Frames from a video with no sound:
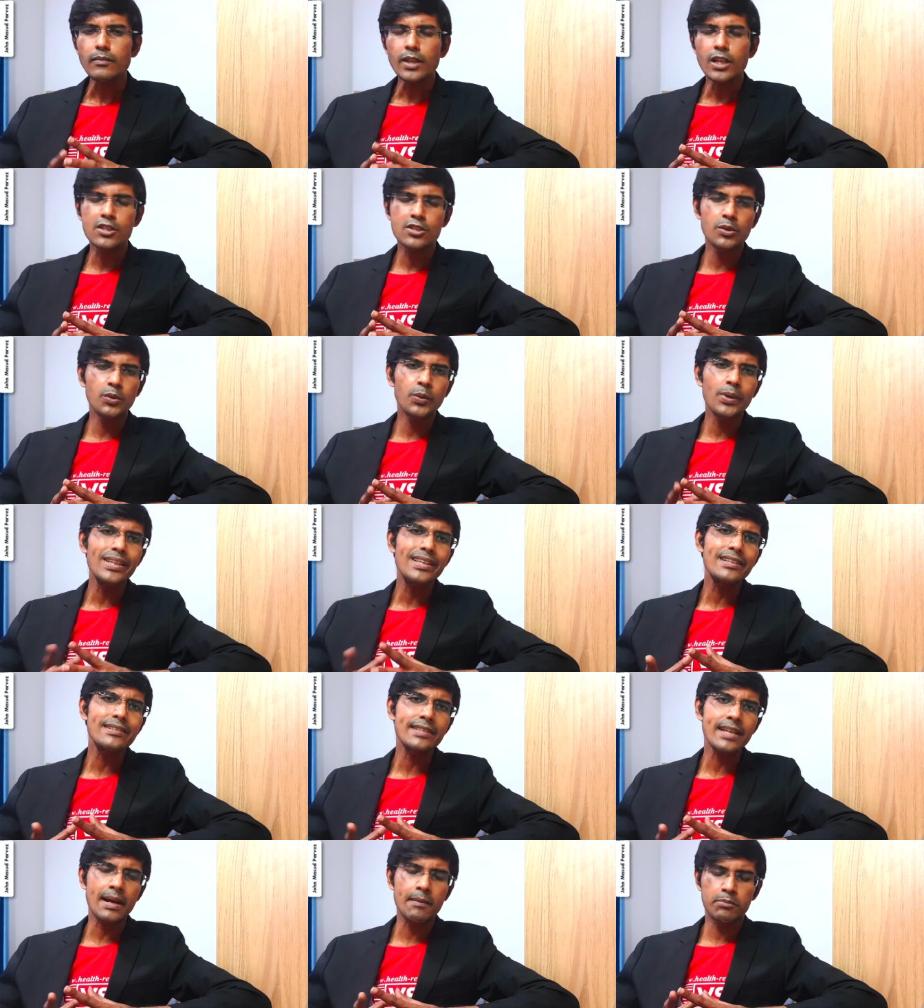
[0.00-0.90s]
So with
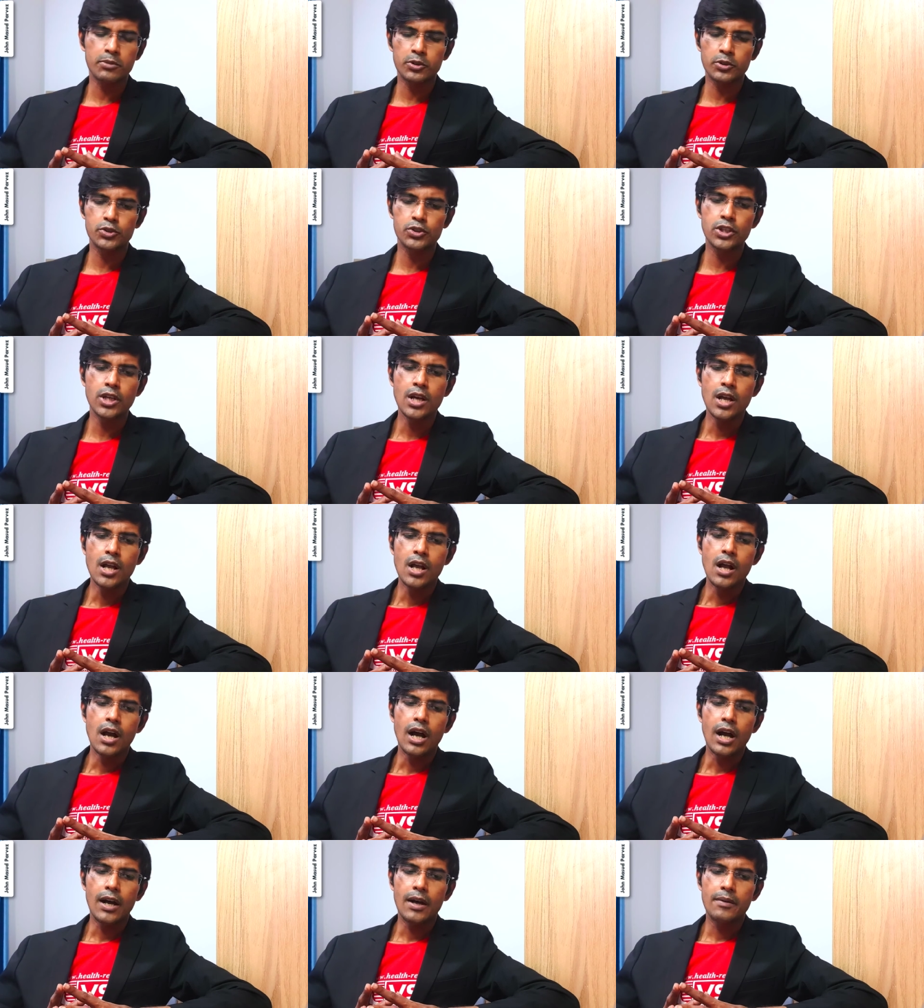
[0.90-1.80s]
this approach,
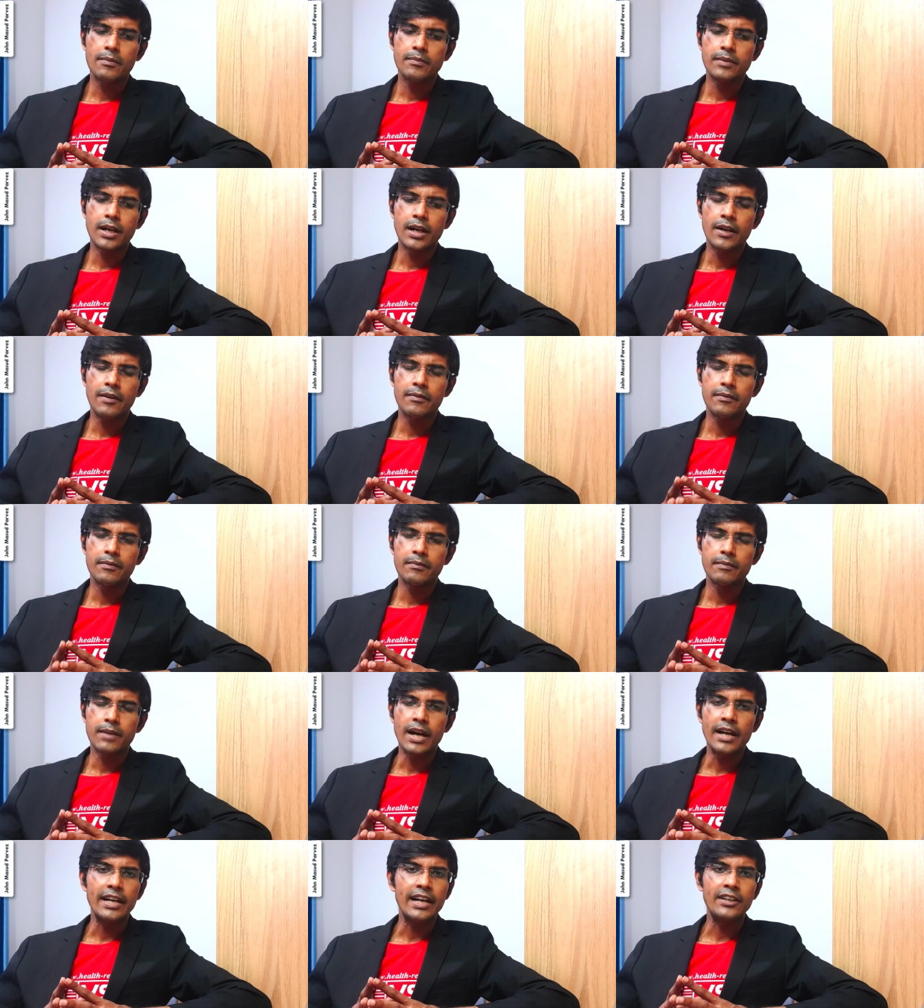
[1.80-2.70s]

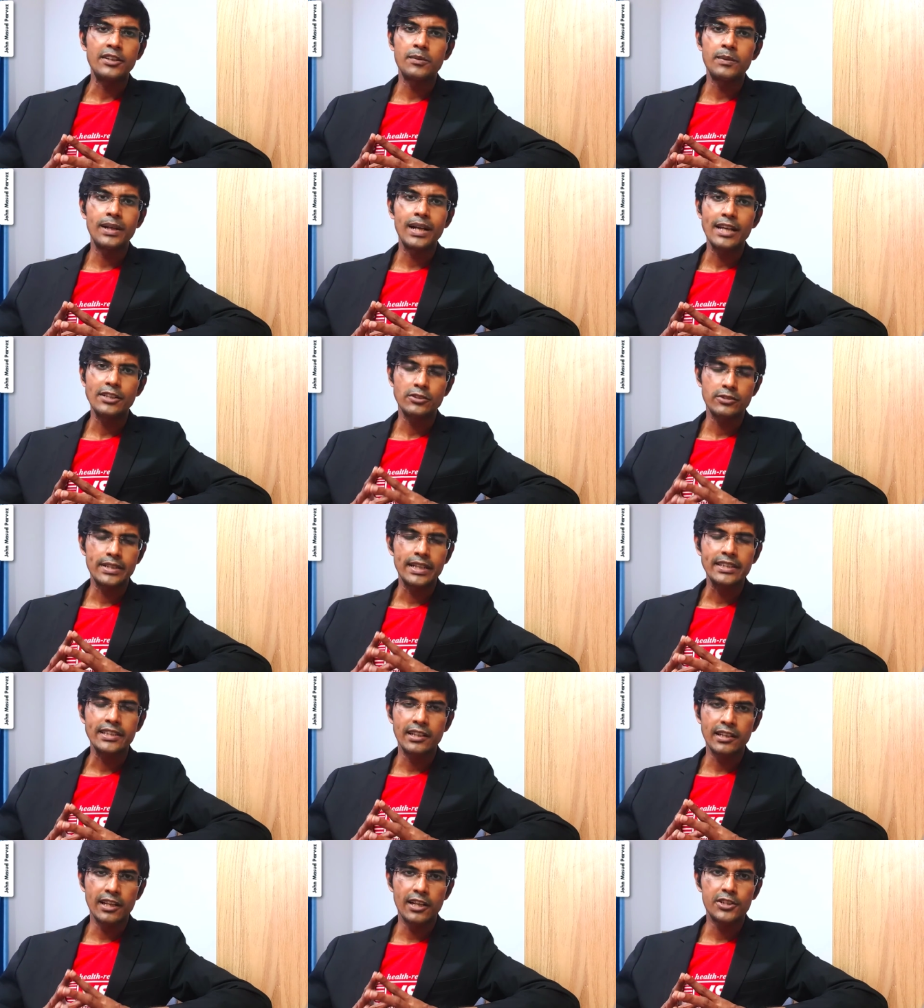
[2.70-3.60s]
I normally like to take
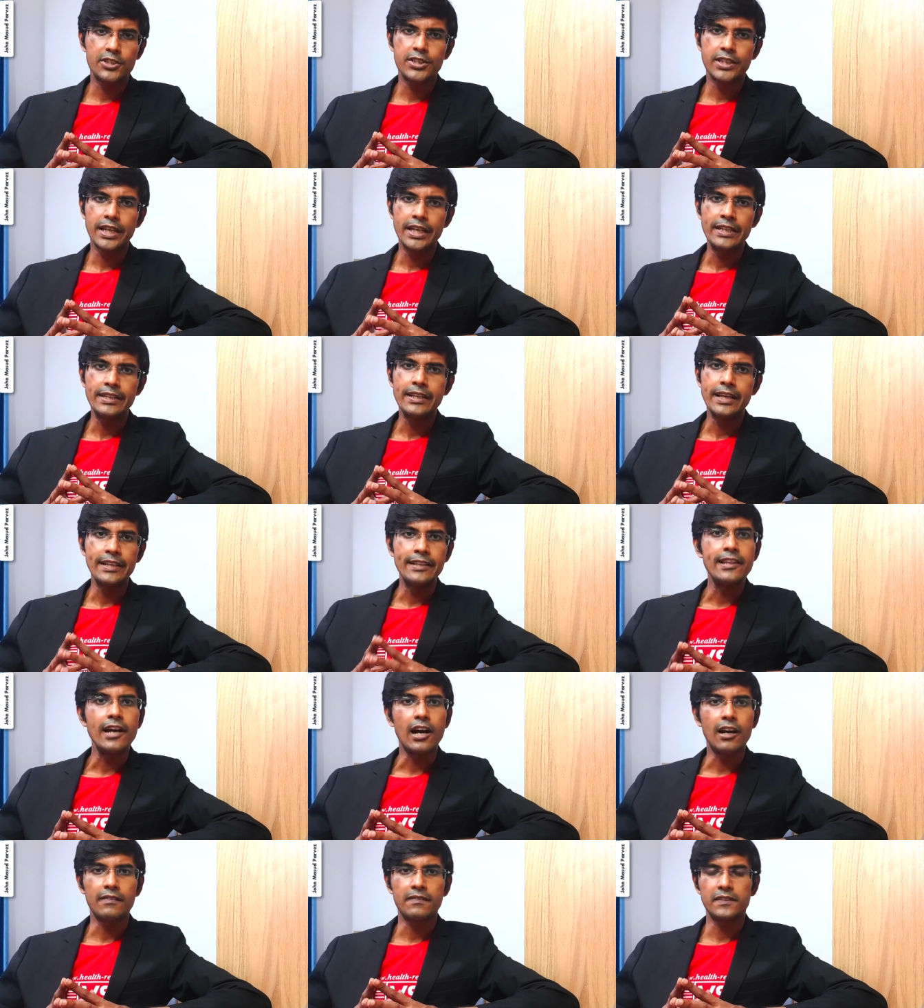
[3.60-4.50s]
the lunch in
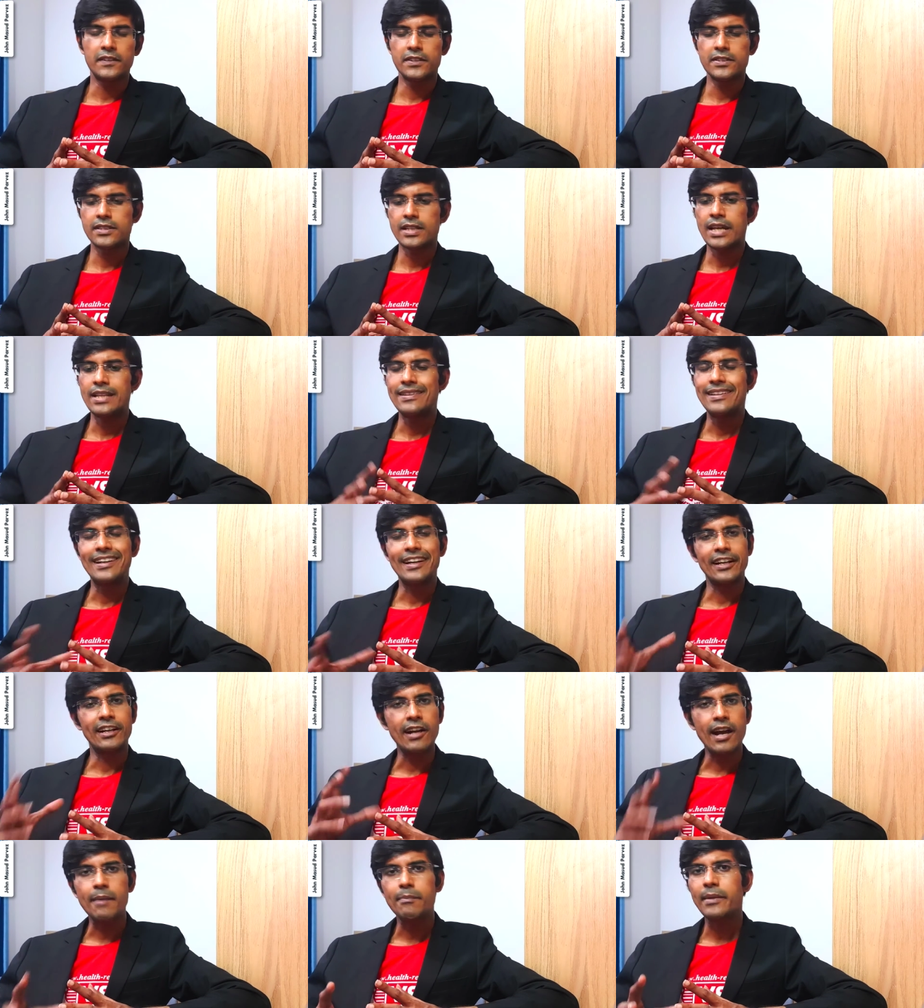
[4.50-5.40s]
the office, and then I
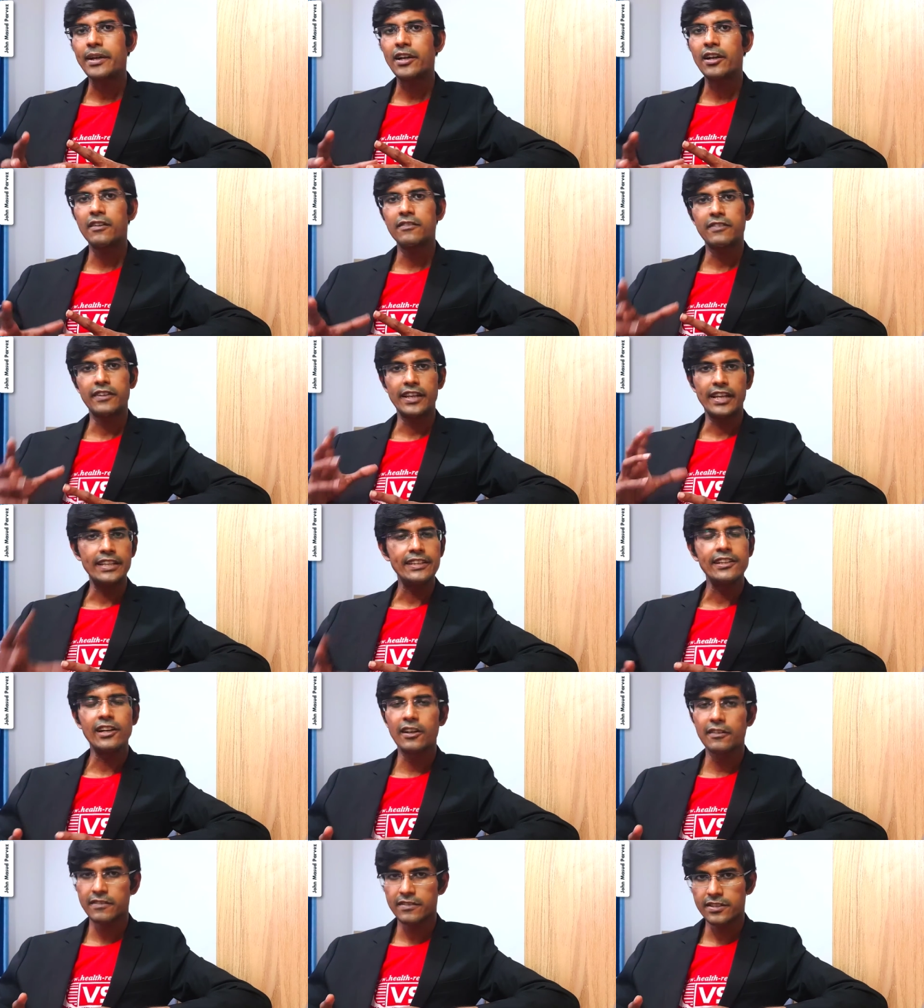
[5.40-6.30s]
grab my coffee in
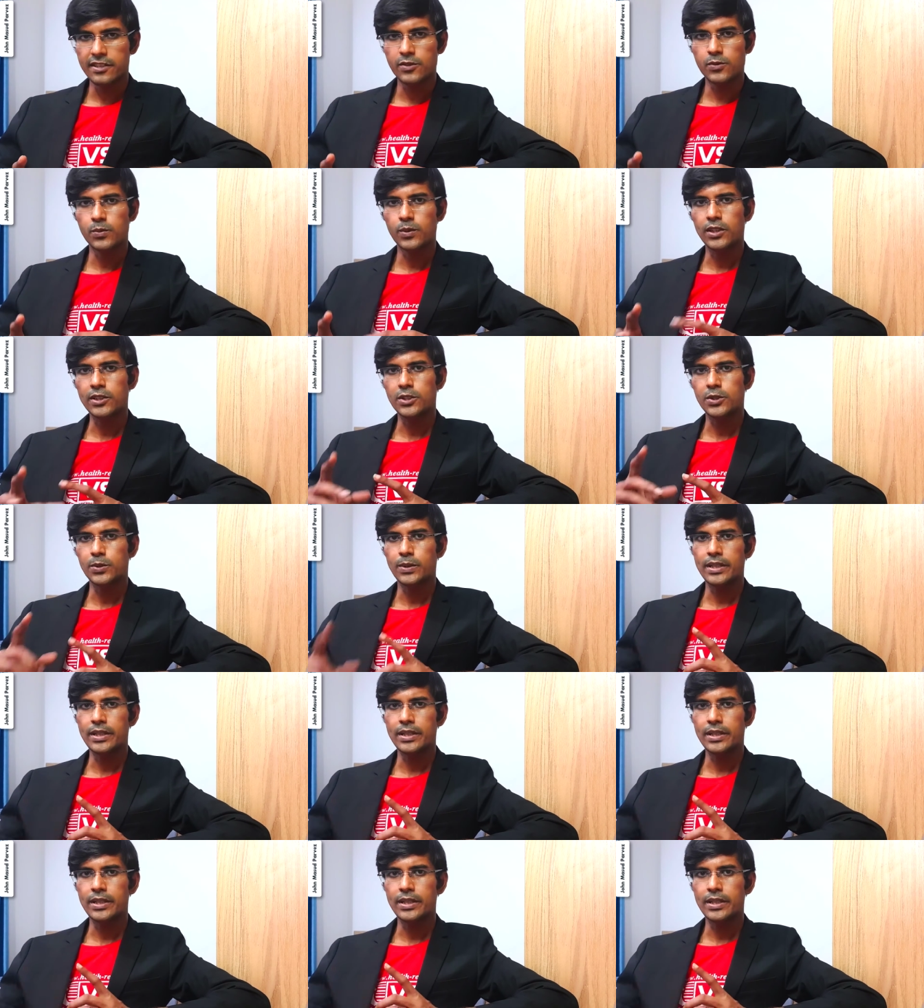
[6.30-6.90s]
the office as well too,